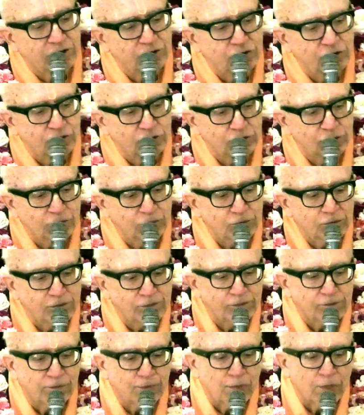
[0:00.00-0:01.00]
to
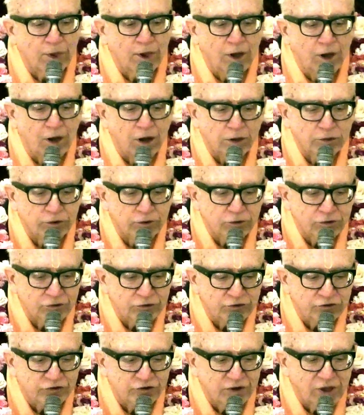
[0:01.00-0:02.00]

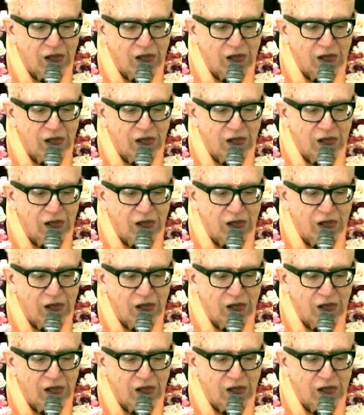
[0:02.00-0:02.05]
others.